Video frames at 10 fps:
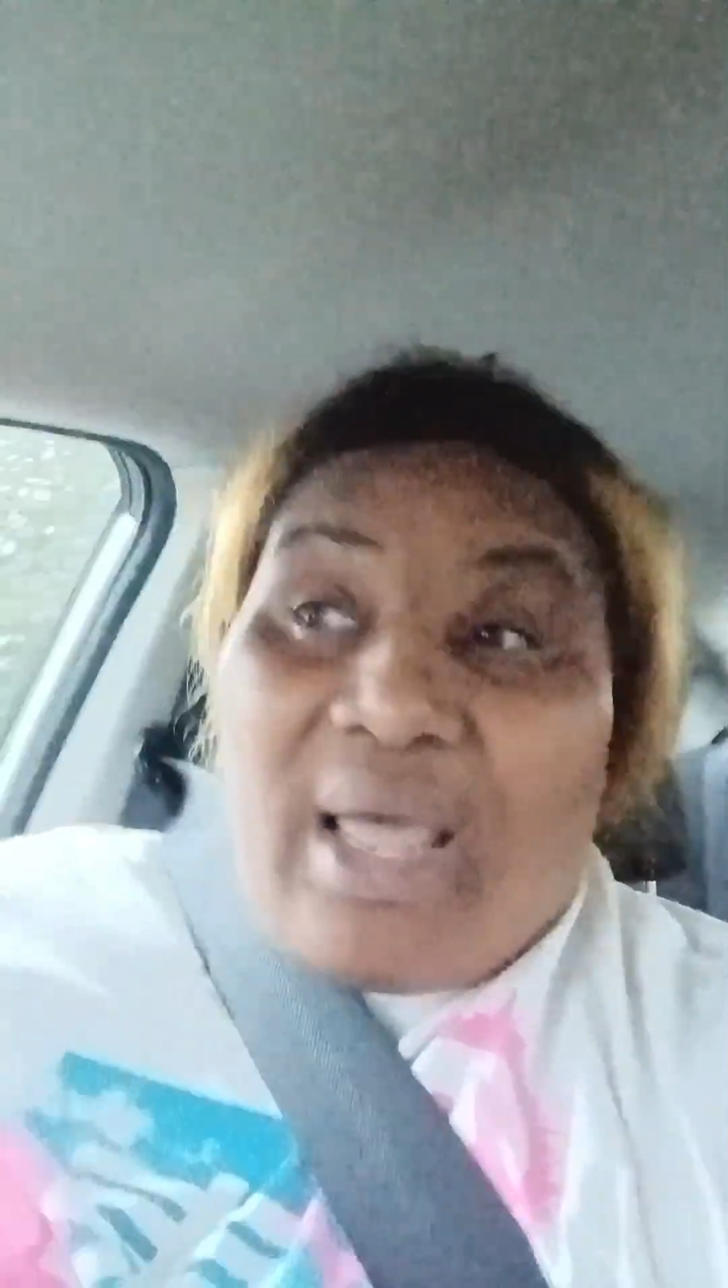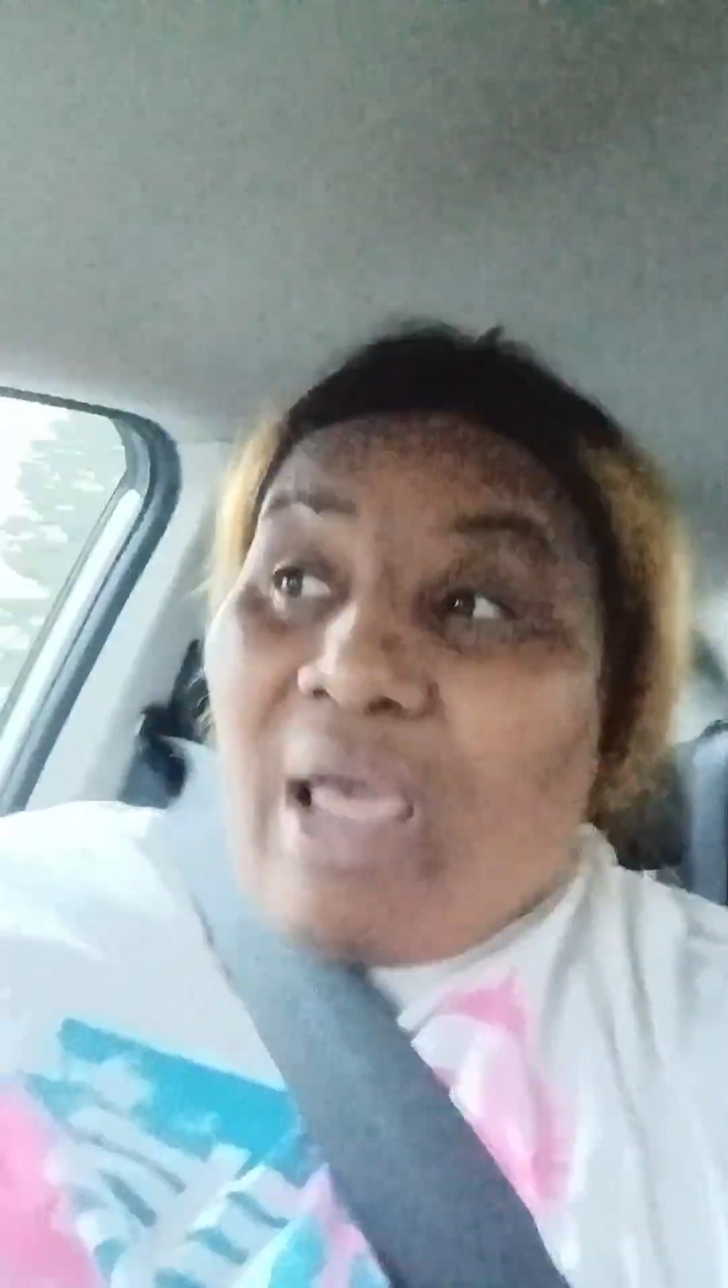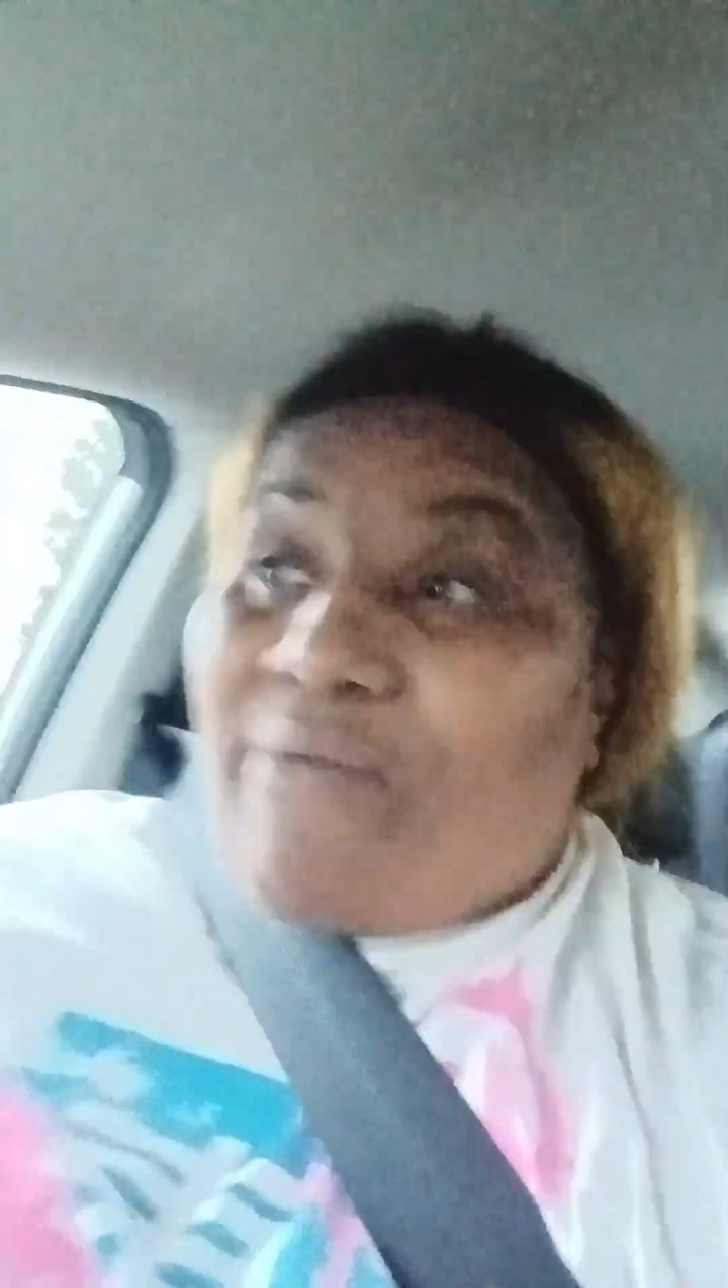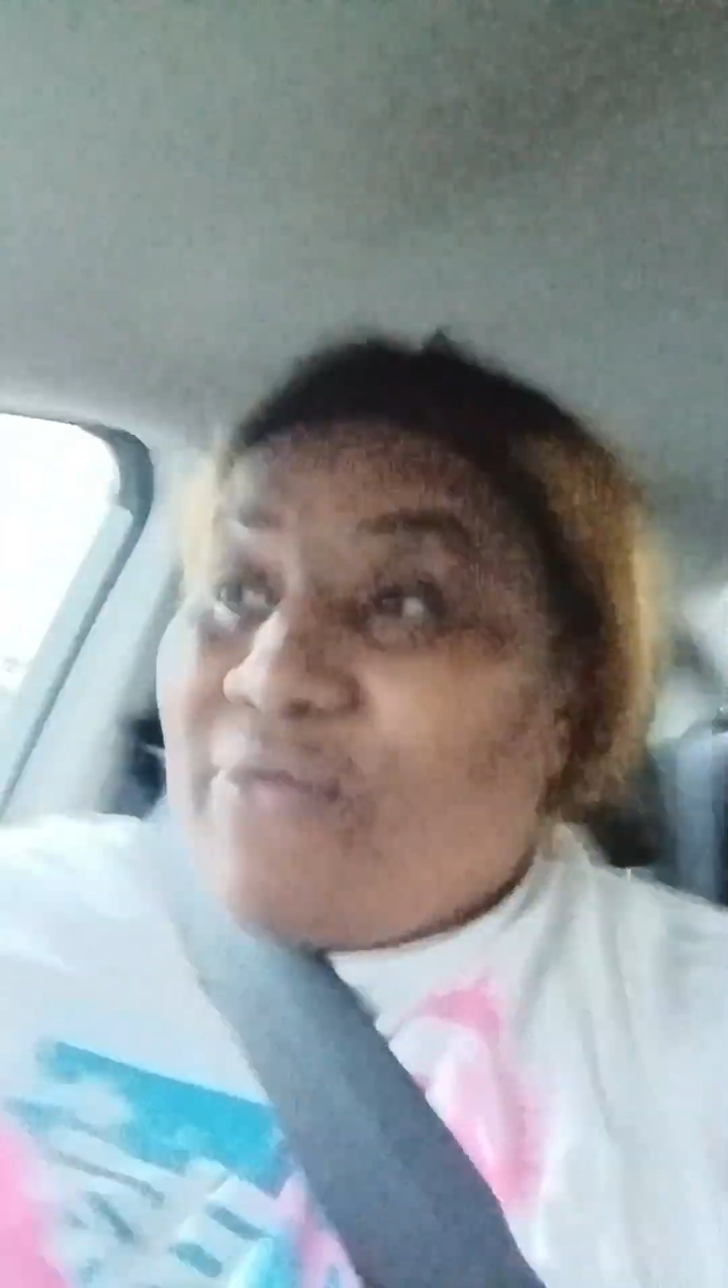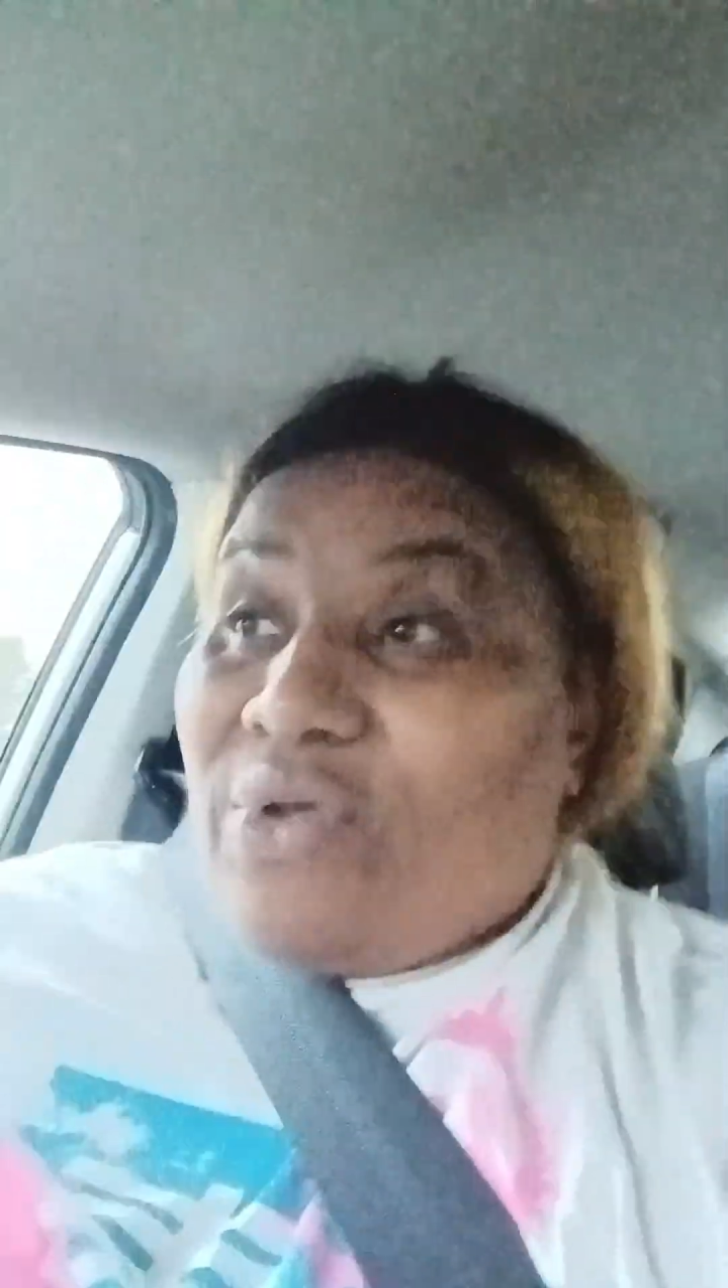
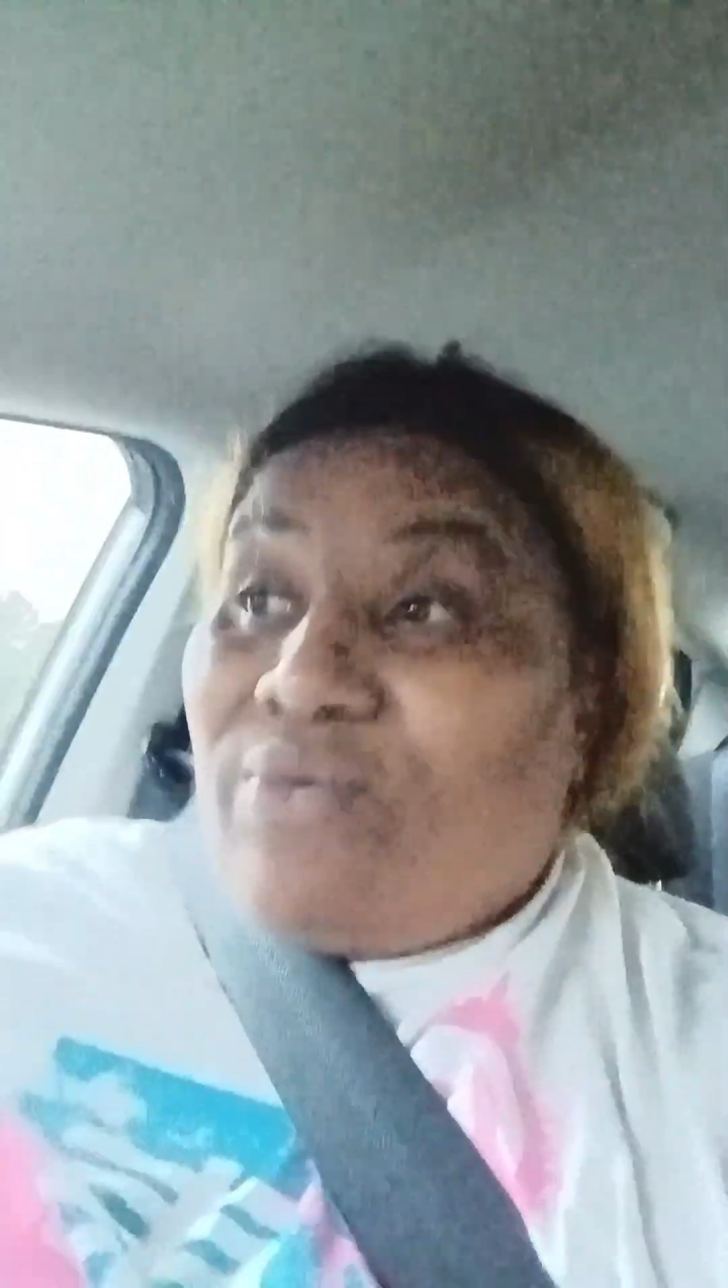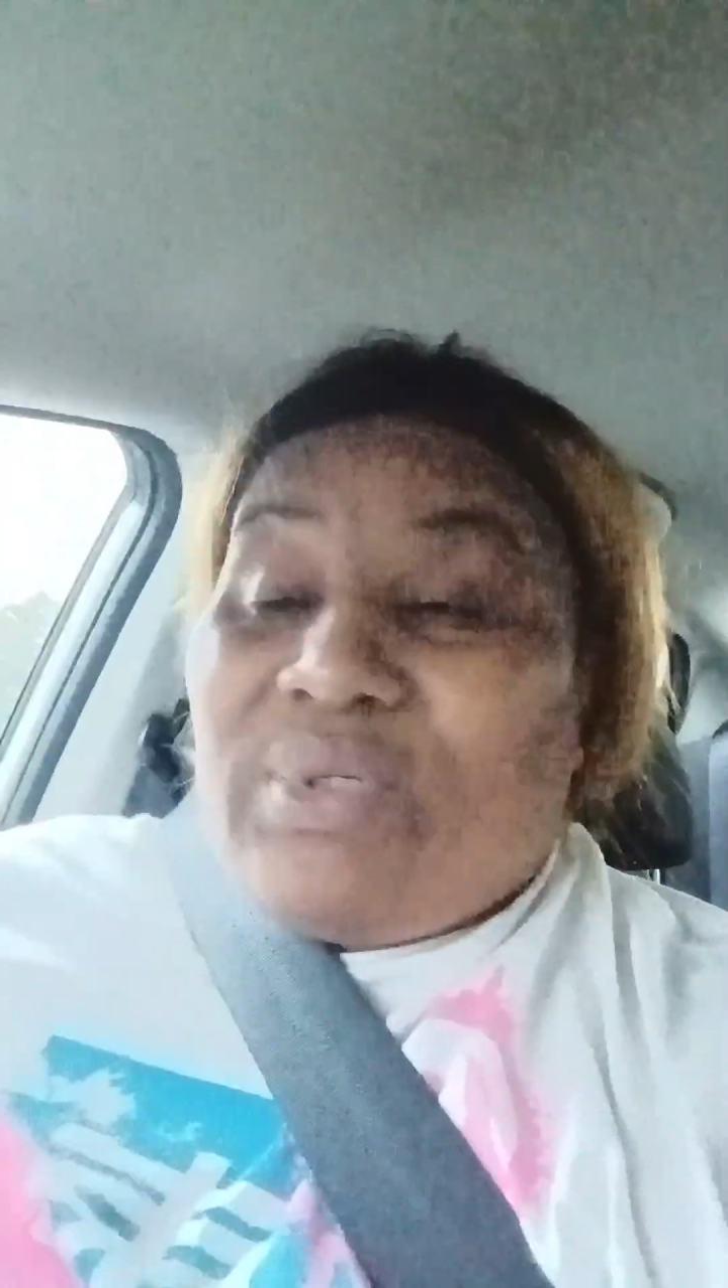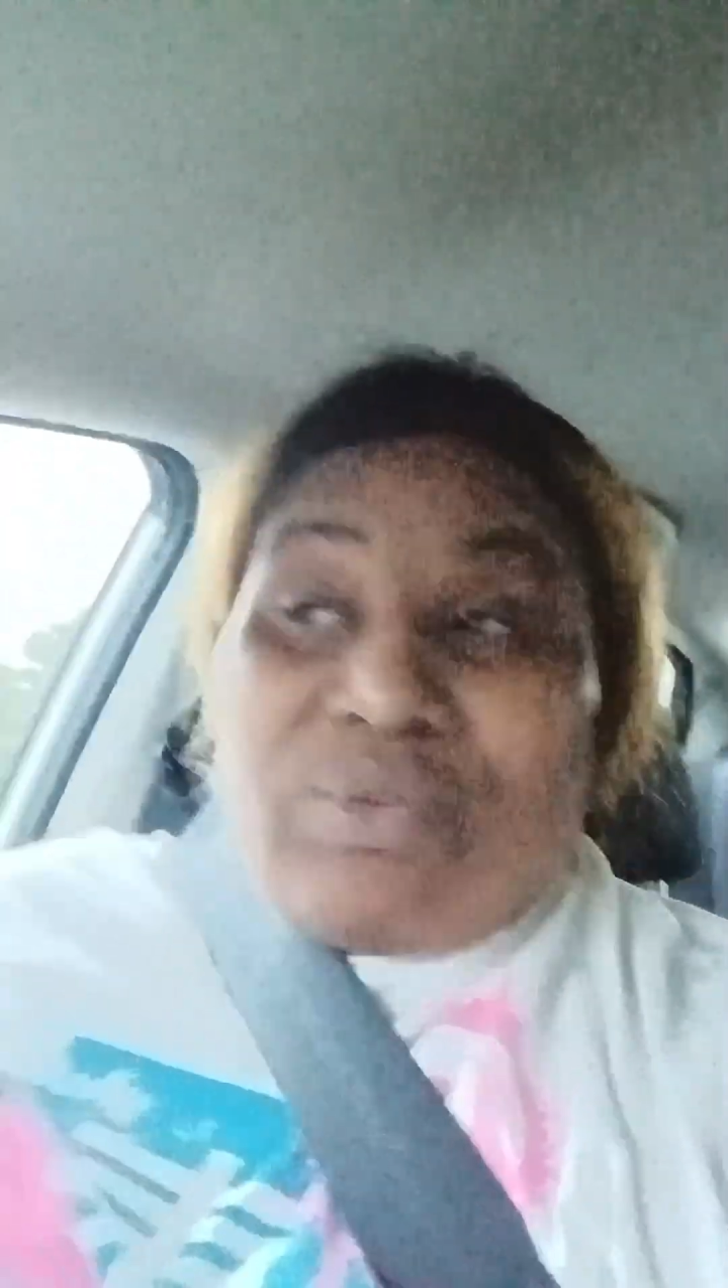had for you